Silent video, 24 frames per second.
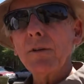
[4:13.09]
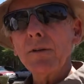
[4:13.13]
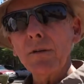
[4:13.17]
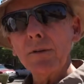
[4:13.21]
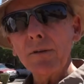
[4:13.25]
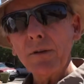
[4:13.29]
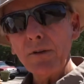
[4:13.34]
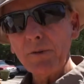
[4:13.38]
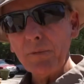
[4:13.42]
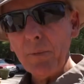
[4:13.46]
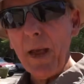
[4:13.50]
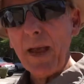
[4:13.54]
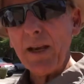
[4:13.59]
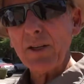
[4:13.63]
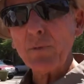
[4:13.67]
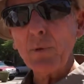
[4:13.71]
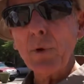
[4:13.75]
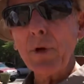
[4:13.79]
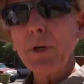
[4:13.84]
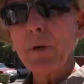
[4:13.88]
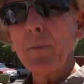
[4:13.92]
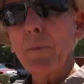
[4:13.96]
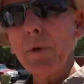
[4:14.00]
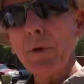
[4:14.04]
because Max
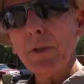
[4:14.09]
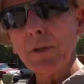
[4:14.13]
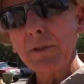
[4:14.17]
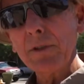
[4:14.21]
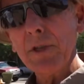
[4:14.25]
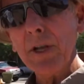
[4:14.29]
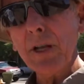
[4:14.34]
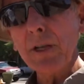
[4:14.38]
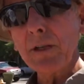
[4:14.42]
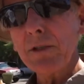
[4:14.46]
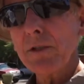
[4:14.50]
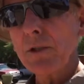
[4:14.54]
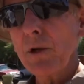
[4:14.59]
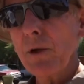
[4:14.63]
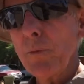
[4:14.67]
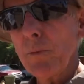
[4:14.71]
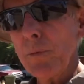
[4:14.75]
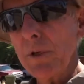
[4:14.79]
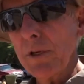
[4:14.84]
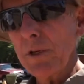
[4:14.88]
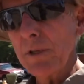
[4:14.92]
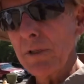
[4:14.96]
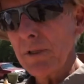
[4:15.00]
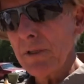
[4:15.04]
wanted to build a telescope
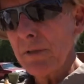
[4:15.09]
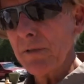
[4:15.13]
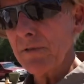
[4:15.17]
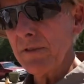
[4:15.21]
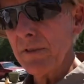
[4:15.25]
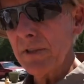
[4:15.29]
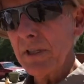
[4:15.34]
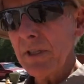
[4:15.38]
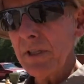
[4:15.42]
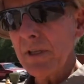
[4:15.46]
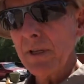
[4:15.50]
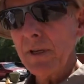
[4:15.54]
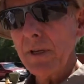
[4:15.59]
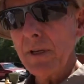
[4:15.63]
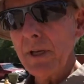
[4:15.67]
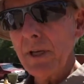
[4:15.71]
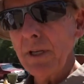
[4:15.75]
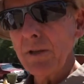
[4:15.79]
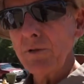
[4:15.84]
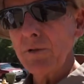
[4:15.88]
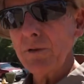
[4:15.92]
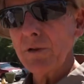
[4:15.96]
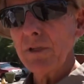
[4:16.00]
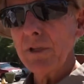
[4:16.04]
because of his
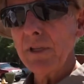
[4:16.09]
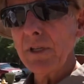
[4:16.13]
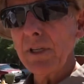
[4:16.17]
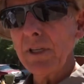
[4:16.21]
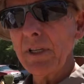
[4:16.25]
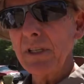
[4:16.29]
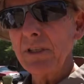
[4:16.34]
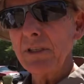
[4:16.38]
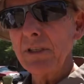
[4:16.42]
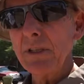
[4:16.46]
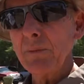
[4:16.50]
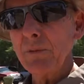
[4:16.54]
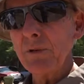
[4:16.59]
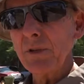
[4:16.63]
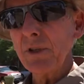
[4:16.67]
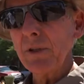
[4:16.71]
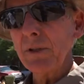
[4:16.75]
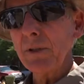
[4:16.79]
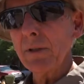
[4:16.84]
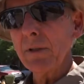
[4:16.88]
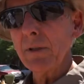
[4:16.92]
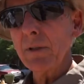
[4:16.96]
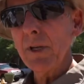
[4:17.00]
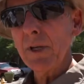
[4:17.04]
interest in
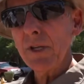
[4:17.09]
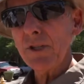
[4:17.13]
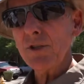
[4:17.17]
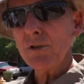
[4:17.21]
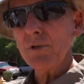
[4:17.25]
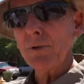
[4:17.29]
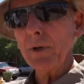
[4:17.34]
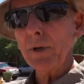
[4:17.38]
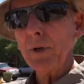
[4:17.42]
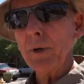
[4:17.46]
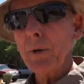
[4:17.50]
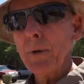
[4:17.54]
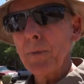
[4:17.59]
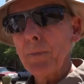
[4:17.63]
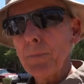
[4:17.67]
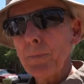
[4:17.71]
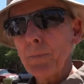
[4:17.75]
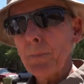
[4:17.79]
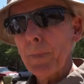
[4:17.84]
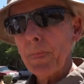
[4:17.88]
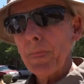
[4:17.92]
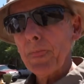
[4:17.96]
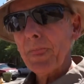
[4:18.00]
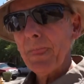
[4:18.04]
Egyptian
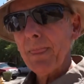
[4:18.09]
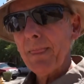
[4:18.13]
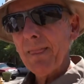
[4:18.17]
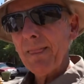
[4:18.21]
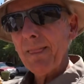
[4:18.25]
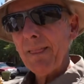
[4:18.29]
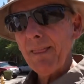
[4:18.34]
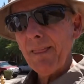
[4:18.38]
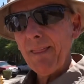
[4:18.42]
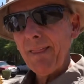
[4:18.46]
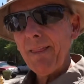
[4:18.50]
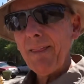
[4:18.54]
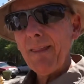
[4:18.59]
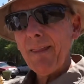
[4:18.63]
history.